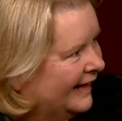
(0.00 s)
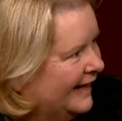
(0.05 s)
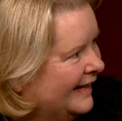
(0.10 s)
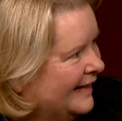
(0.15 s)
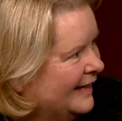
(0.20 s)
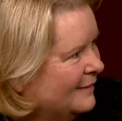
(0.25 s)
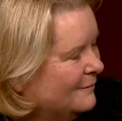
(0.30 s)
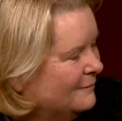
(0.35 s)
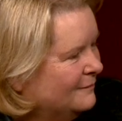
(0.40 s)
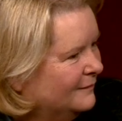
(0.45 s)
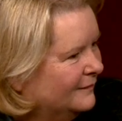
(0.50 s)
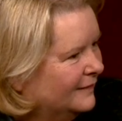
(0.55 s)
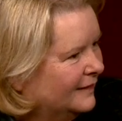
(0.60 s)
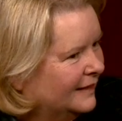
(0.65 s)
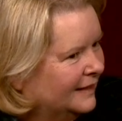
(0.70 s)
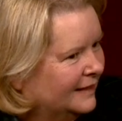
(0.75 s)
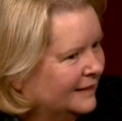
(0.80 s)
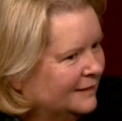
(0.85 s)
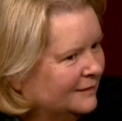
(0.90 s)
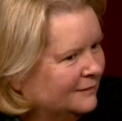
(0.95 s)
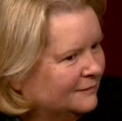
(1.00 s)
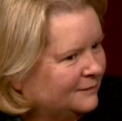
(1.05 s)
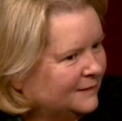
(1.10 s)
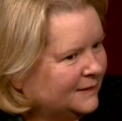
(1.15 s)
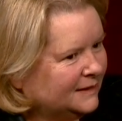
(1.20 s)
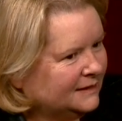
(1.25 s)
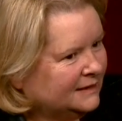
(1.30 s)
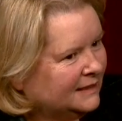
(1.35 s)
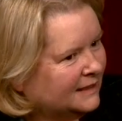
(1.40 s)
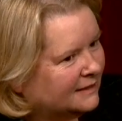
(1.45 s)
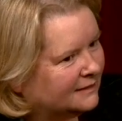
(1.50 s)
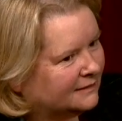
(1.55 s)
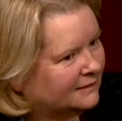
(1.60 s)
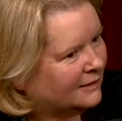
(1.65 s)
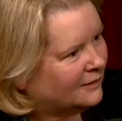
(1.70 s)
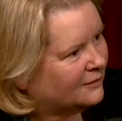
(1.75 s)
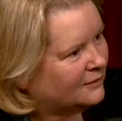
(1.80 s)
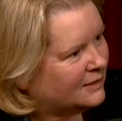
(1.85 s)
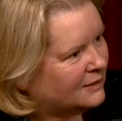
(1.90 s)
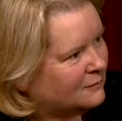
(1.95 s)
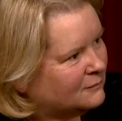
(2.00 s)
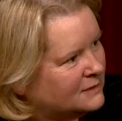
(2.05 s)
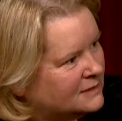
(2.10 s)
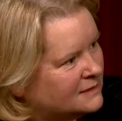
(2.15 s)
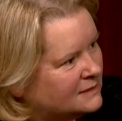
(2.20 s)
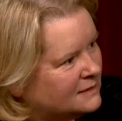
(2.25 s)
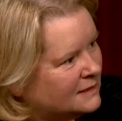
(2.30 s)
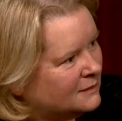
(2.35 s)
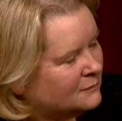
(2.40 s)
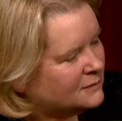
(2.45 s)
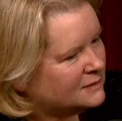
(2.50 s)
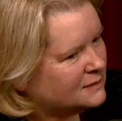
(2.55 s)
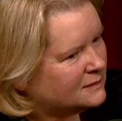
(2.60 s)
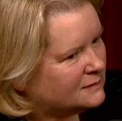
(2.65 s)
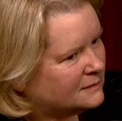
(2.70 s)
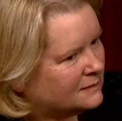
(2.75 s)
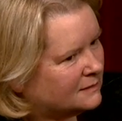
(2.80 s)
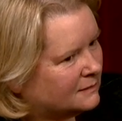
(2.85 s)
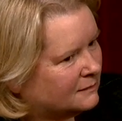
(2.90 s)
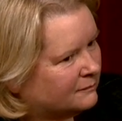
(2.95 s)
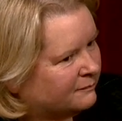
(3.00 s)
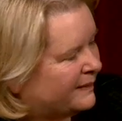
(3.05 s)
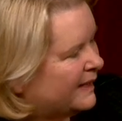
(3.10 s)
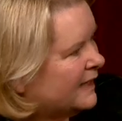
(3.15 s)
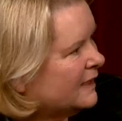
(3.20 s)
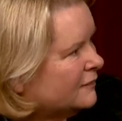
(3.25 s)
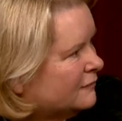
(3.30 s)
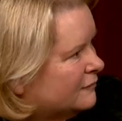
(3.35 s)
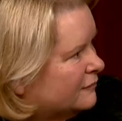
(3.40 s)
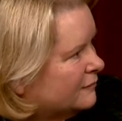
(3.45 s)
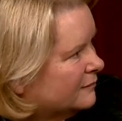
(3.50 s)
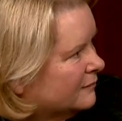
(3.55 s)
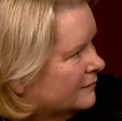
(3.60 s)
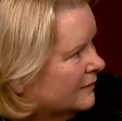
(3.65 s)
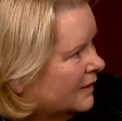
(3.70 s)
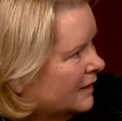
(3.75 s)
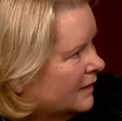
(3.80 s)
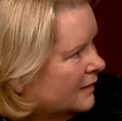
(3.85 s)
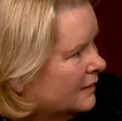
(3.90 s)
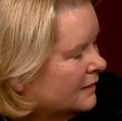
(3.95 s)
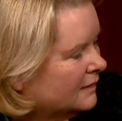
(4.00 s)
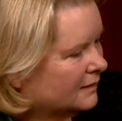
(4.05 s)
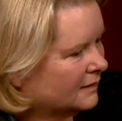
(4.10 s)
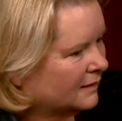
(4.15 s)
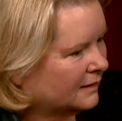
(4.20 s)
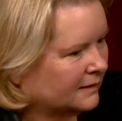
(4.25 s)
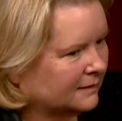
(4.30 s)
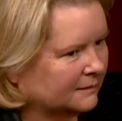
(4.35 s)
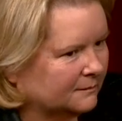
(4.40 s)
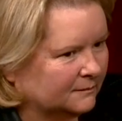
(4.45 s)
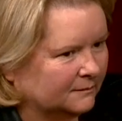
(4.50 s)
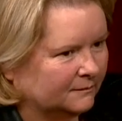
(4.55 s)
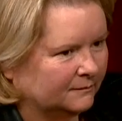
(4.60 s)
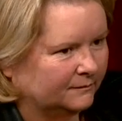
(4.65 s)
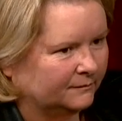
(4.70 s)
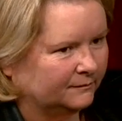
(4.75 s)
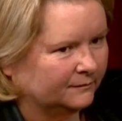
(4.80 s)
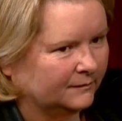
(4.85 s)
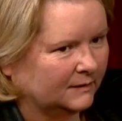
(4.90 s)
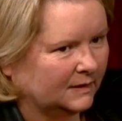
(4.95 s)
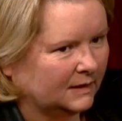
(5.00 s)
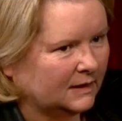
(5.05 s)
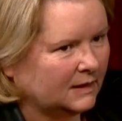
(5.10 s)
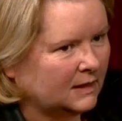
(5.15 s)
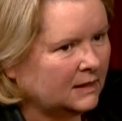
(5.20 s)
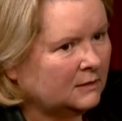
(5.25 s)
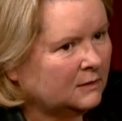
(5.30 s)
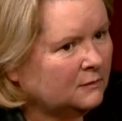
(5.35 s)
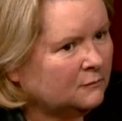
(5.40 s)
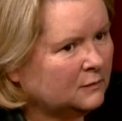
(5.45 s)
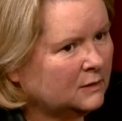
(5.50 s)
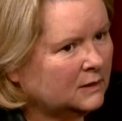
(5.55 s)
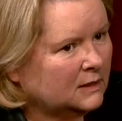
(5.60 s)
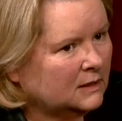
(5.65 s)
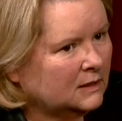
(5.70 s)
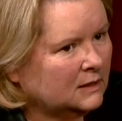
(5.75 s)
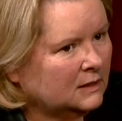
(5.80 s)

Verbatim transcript: Um, but yeah, no, that was that was part of my. Um, it, it,